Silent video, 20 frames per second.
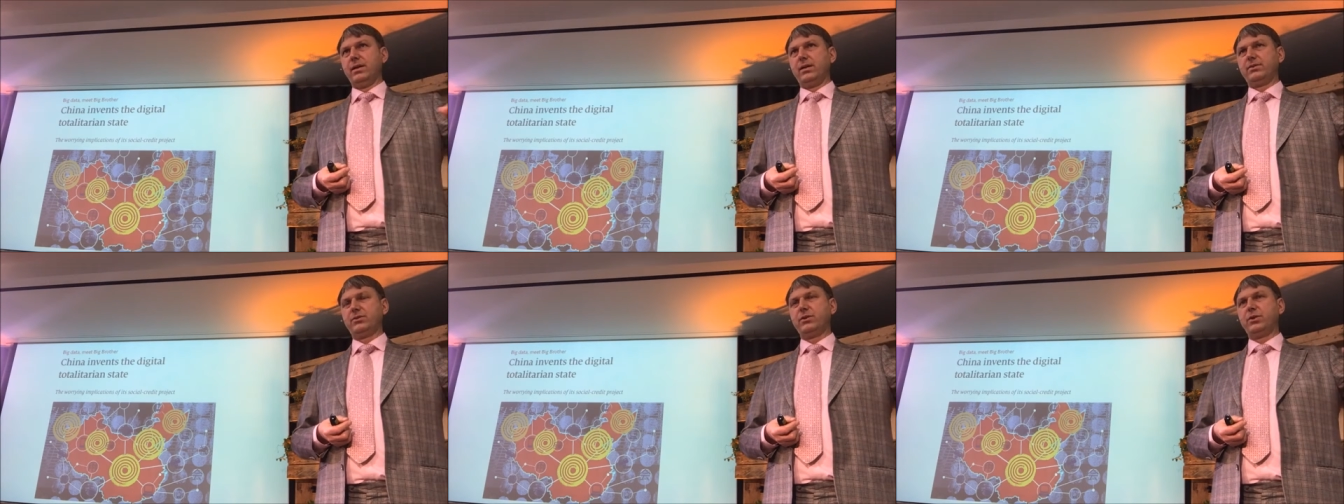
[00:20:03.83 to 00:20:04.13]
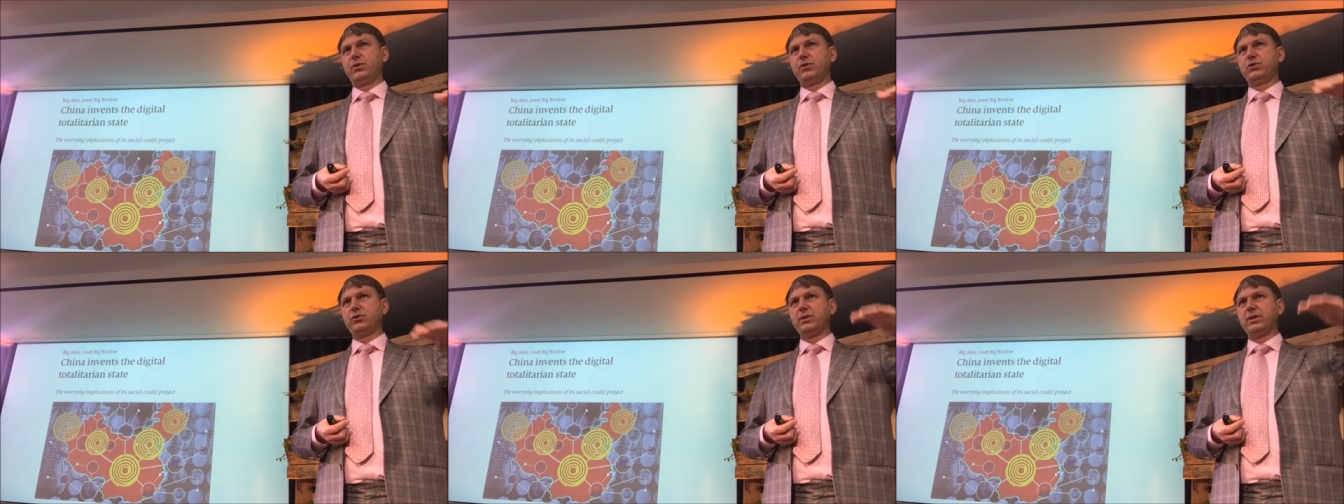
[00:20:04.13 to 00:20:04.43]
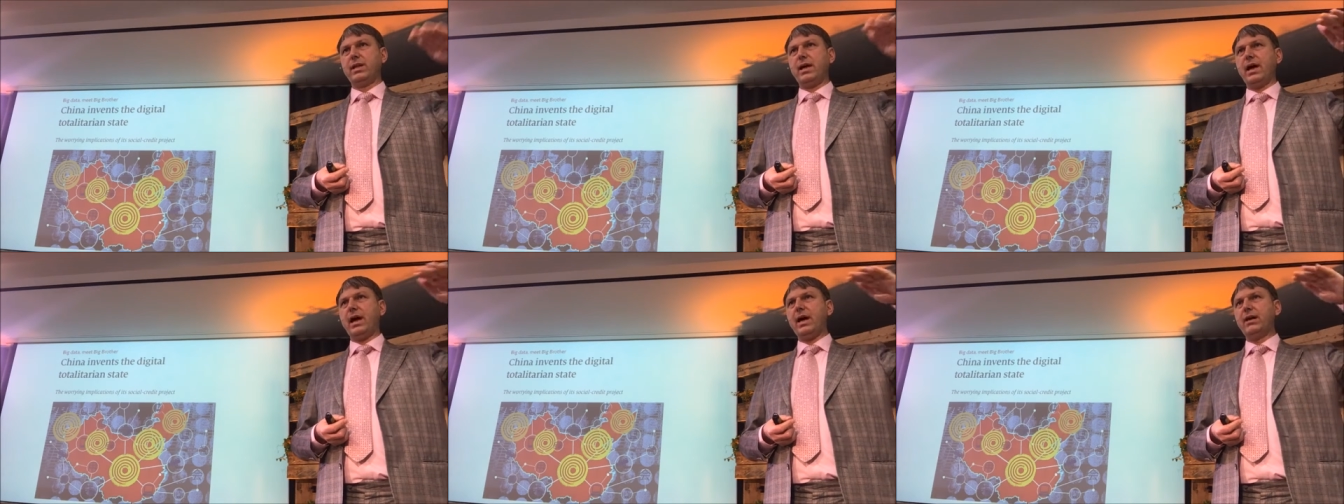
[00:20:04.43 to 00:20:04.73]

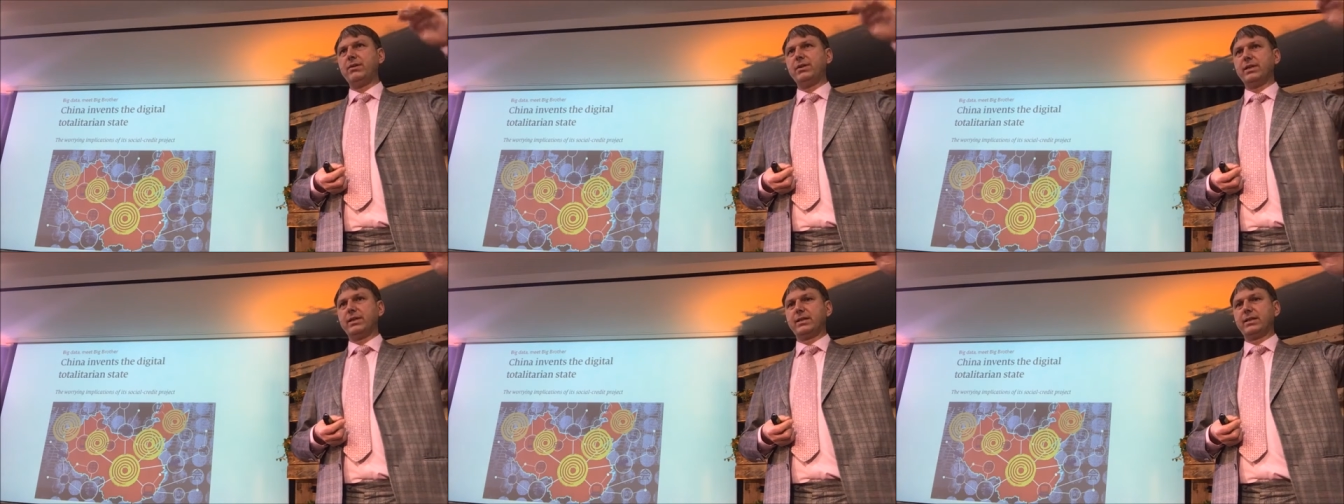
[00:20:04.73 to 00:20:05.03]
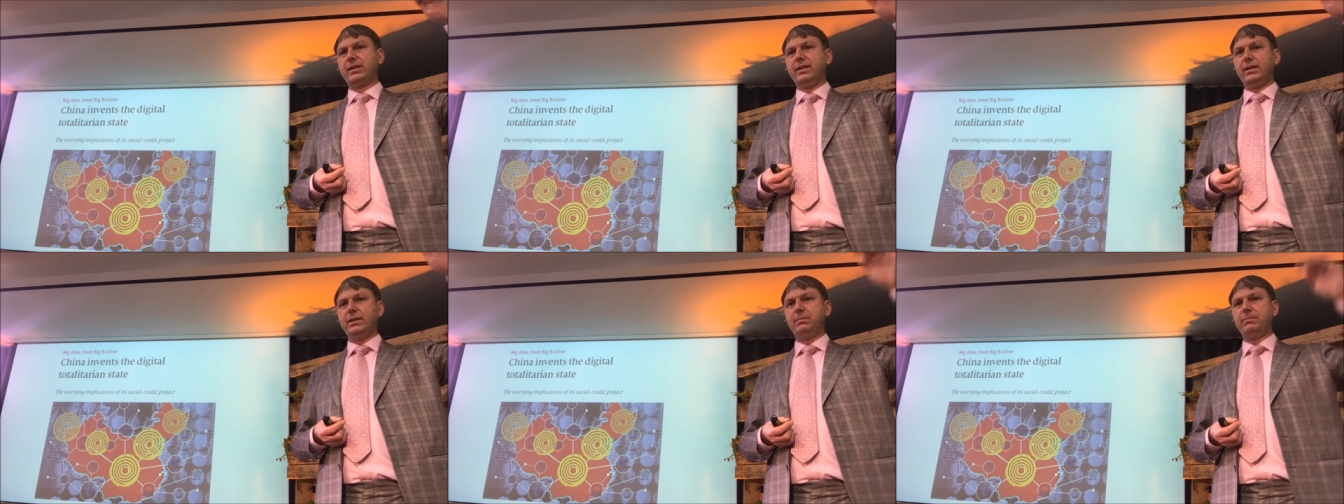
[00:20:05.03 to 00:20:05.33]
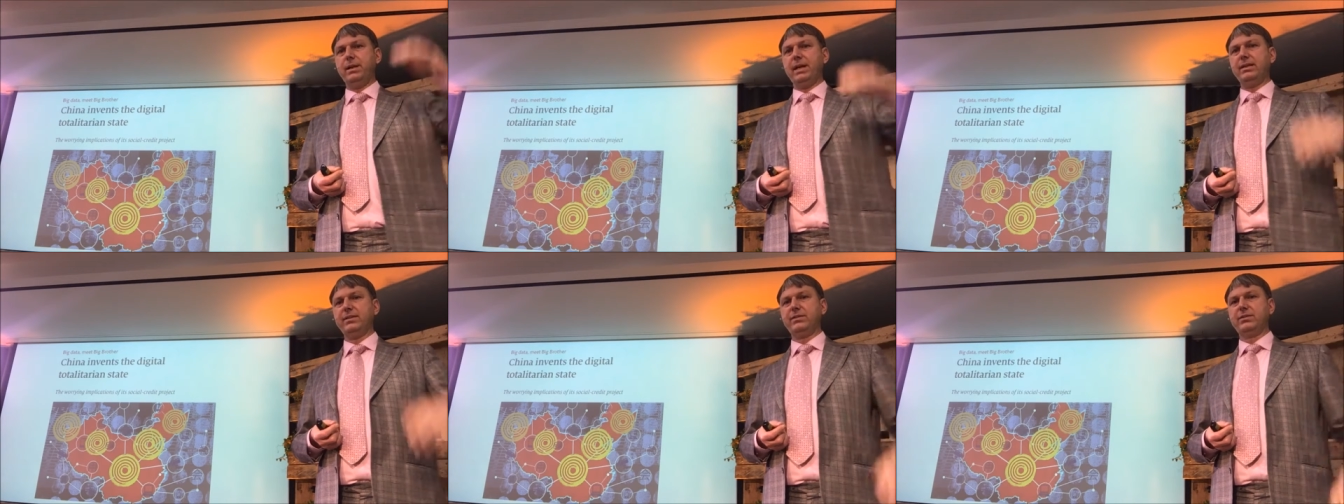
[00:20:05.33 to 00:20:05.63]
social hierarchy
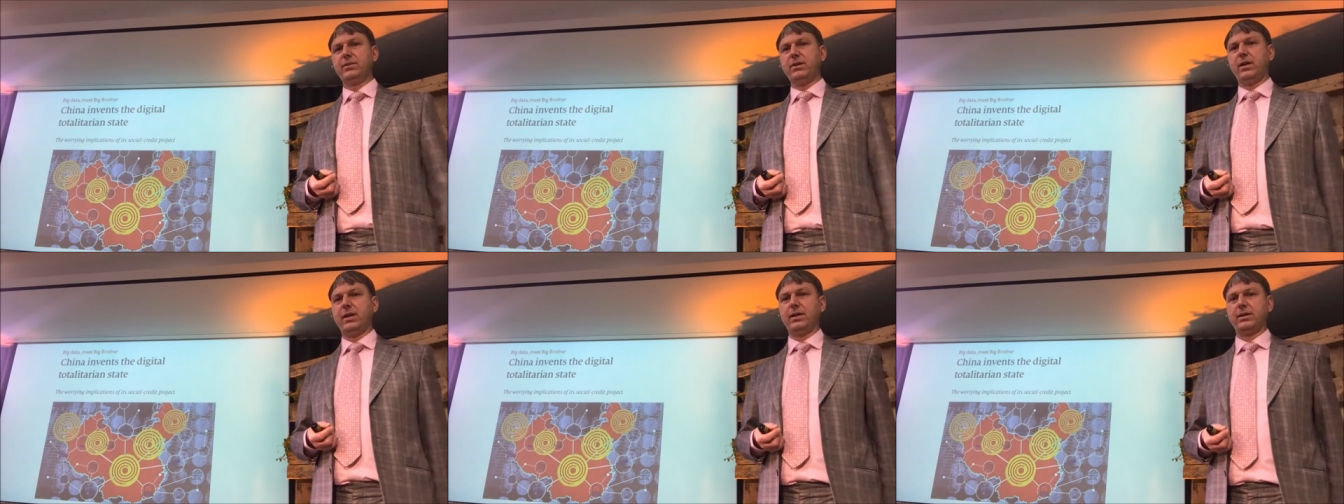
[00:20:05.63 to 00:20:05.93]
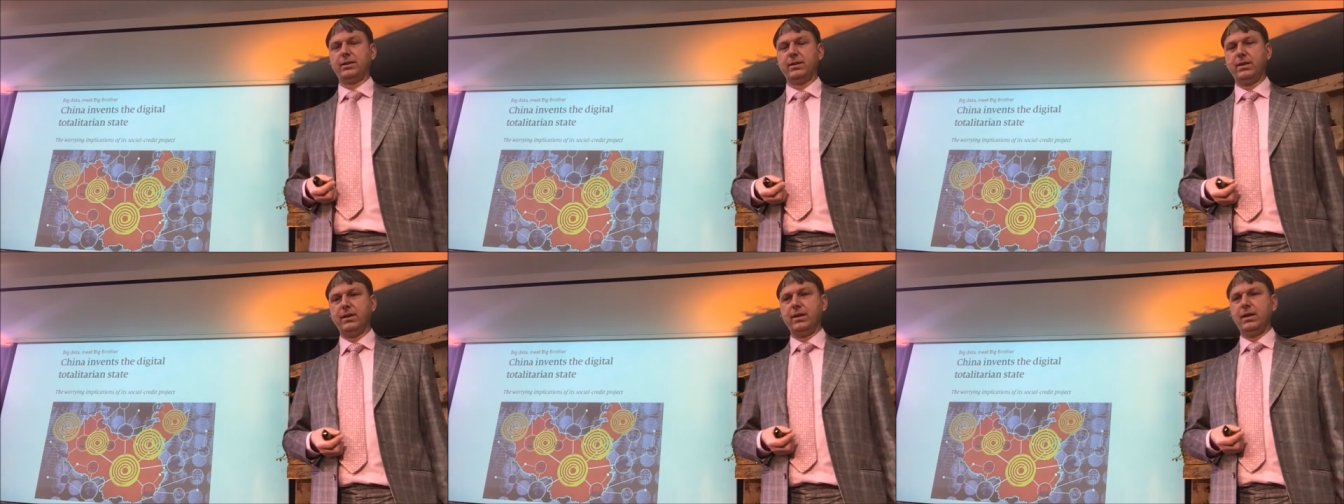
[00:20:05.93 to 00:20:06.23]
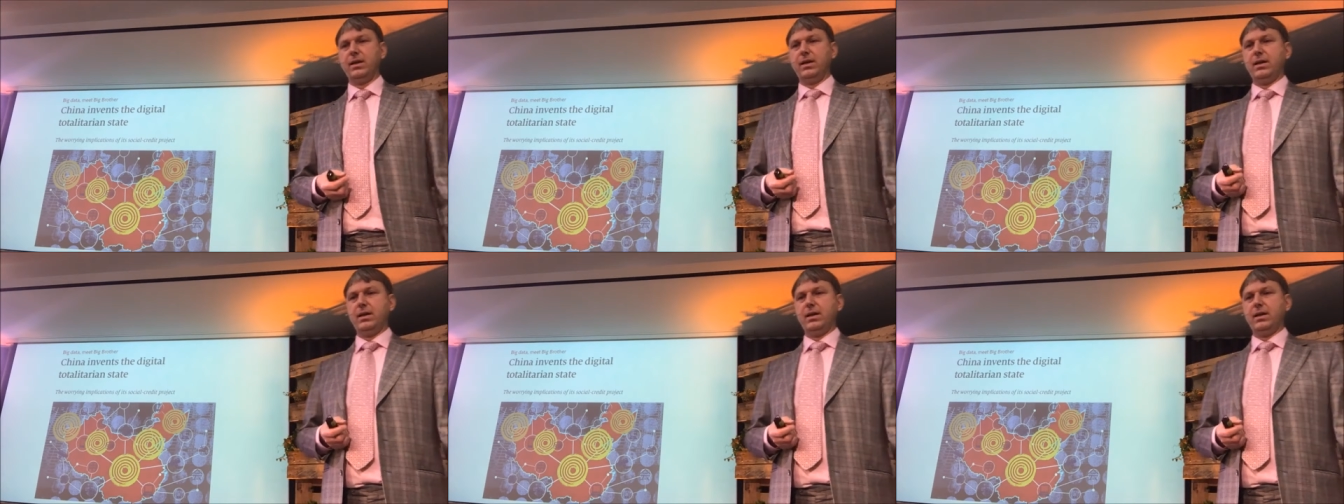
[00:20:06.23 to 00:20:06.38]
based on